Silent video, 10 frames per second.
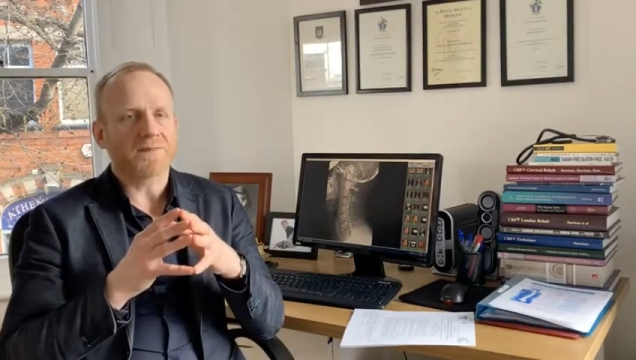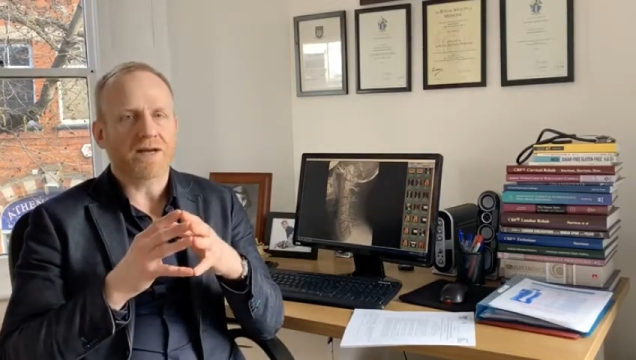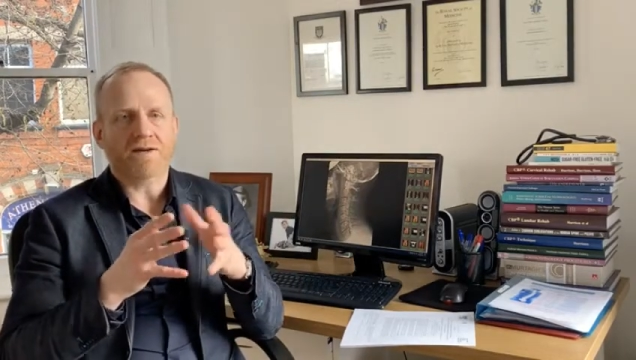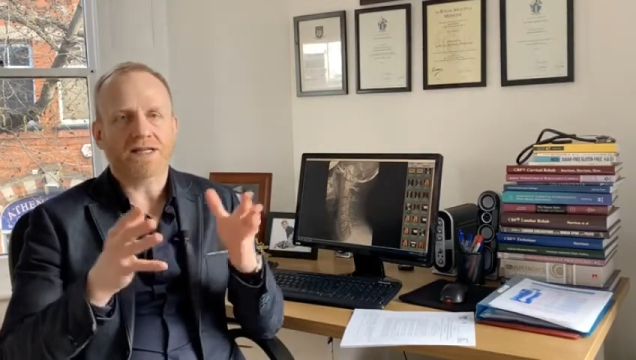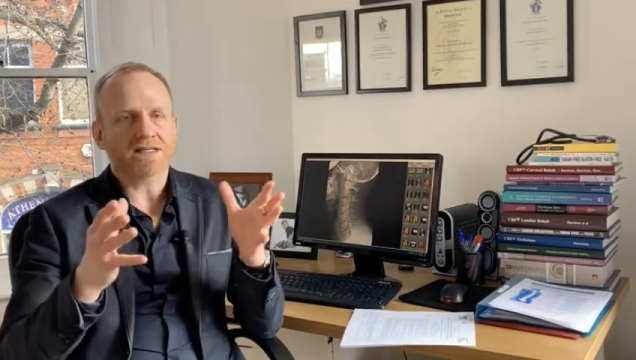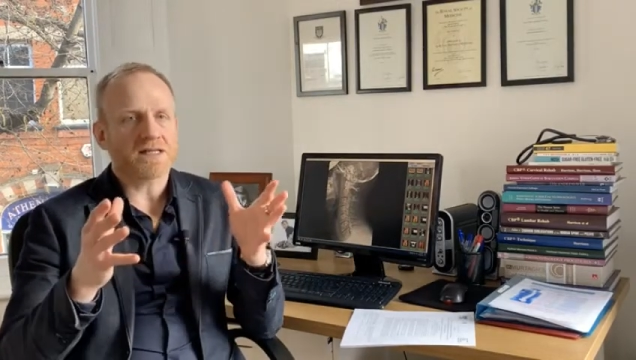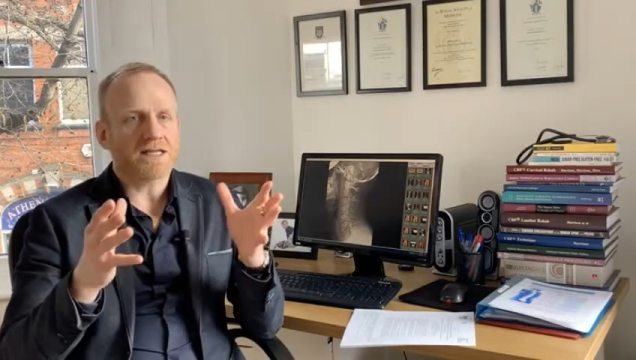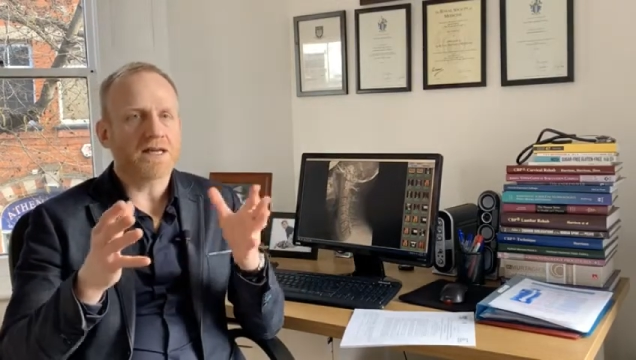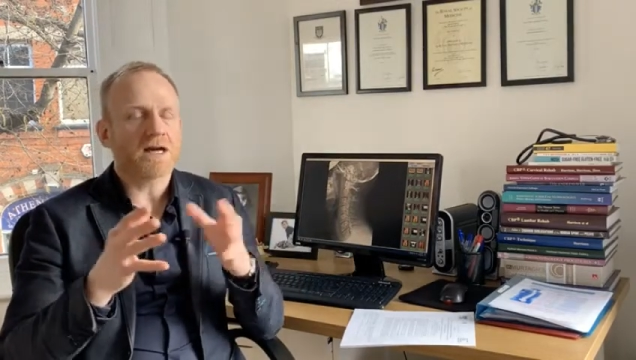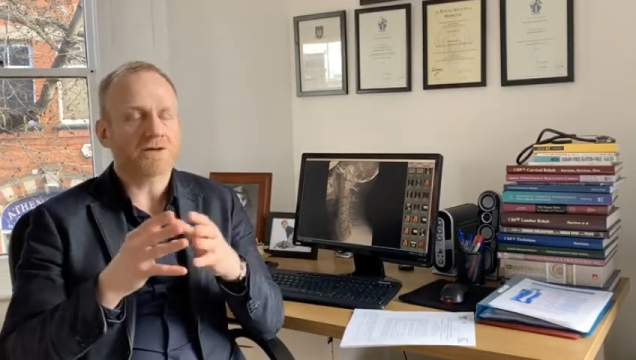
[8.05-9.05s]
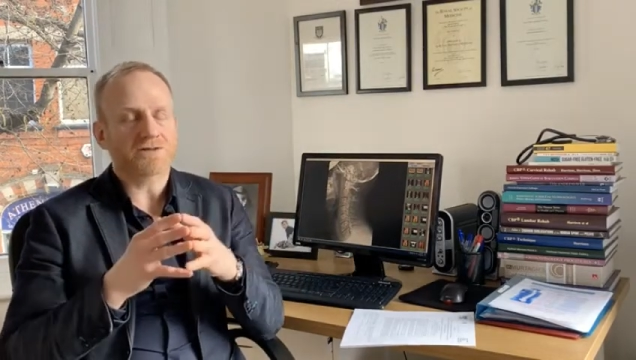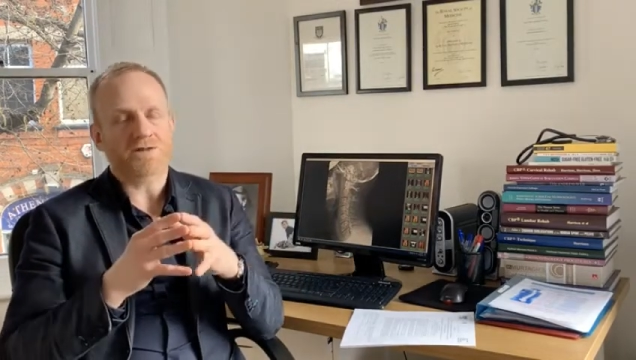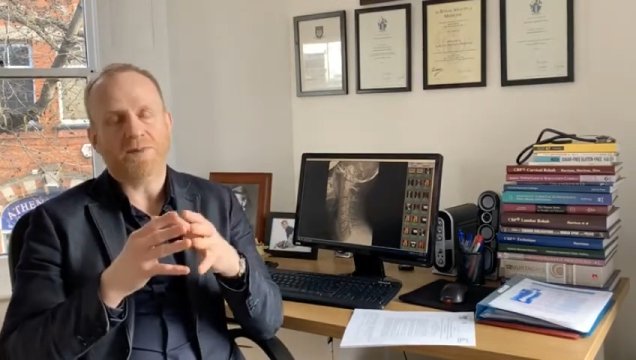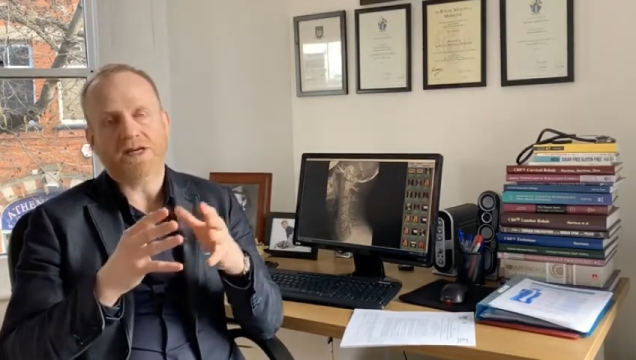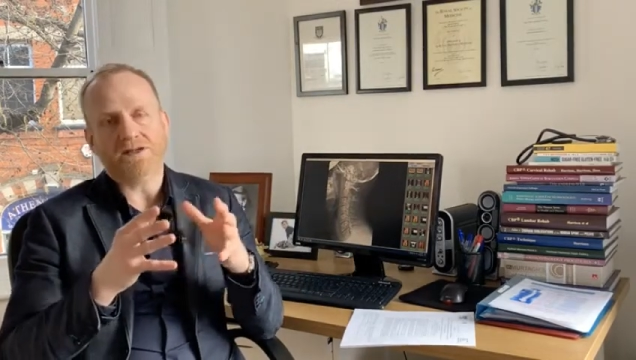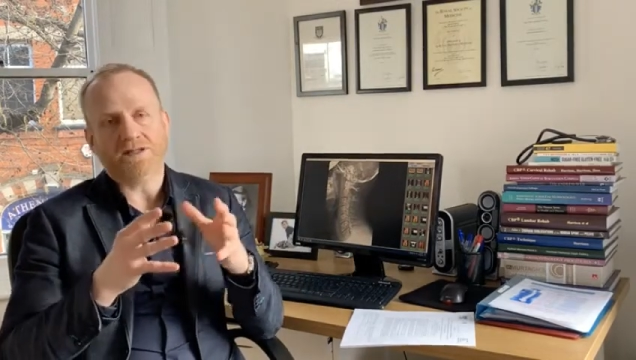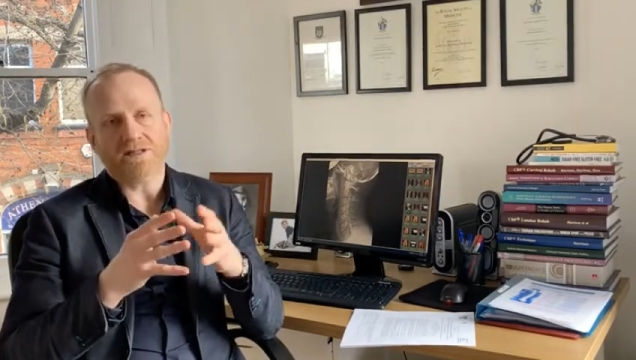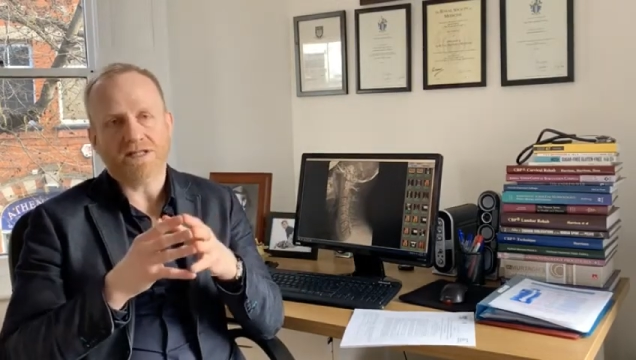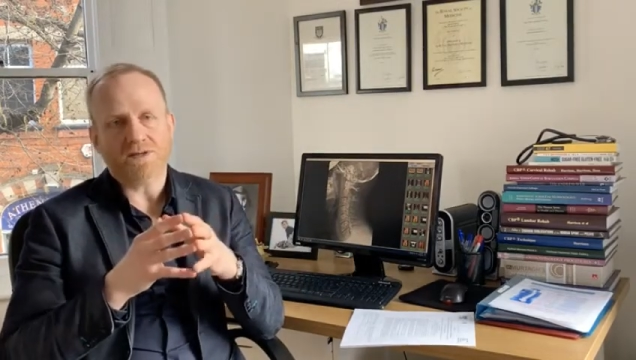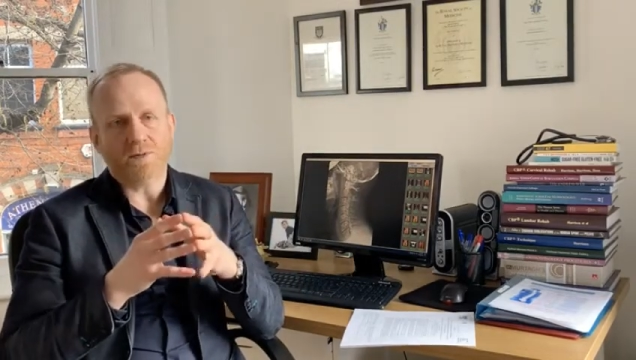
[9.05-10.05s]
Now, I see hundreds of patients
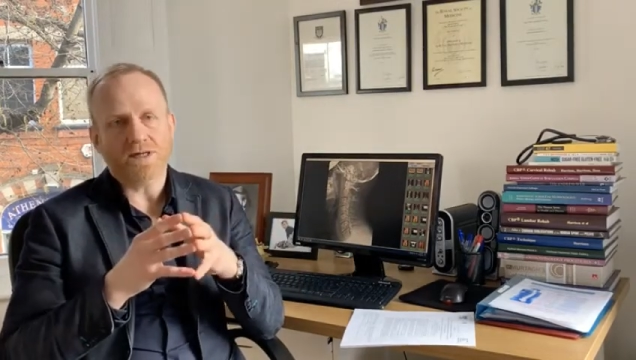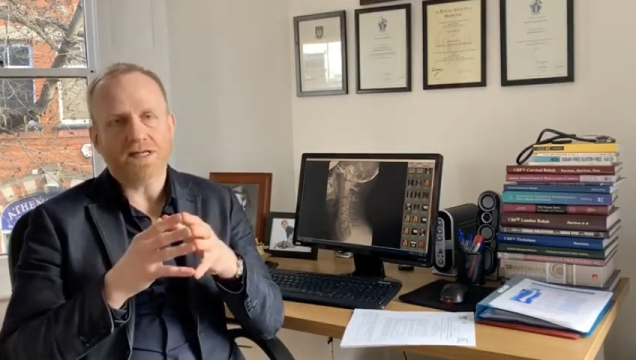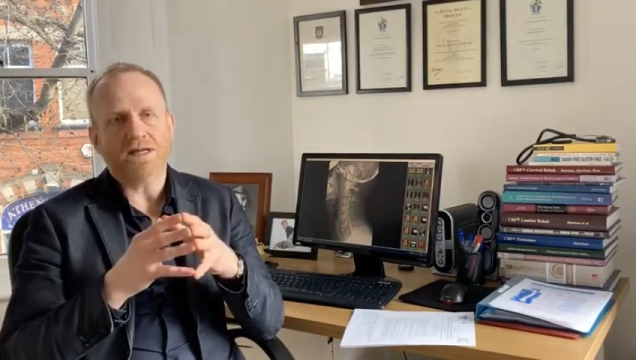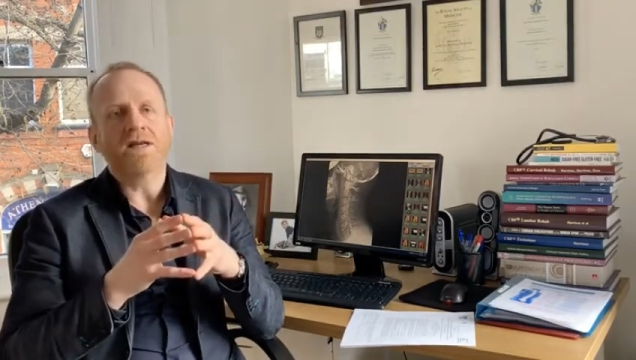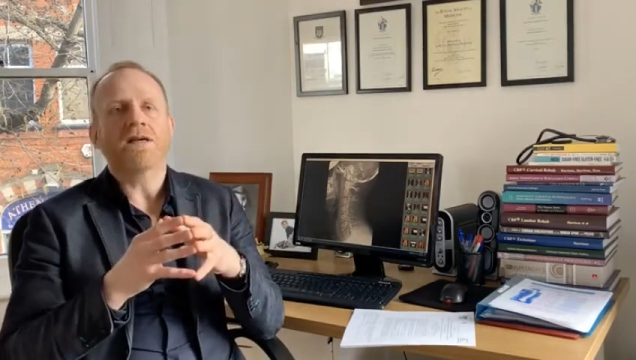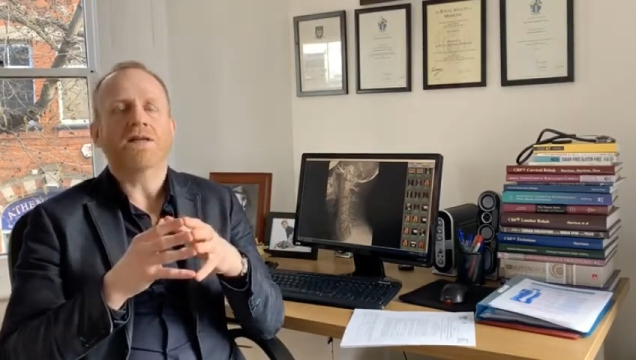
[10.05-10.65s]
each week